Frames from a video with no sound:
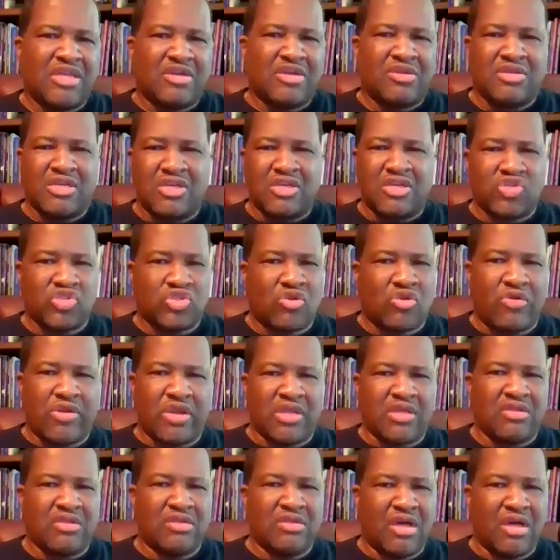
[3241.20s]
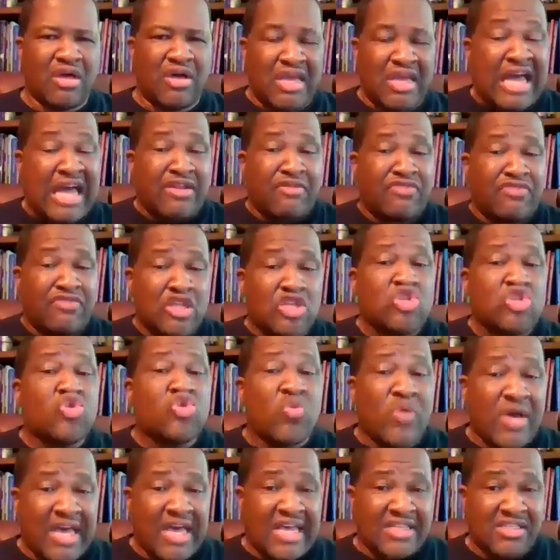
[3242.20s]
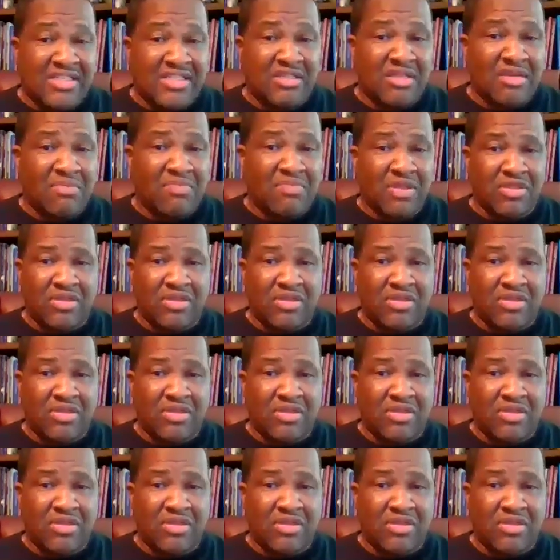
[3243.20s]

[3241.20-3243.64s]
they're starting out of the U.S.,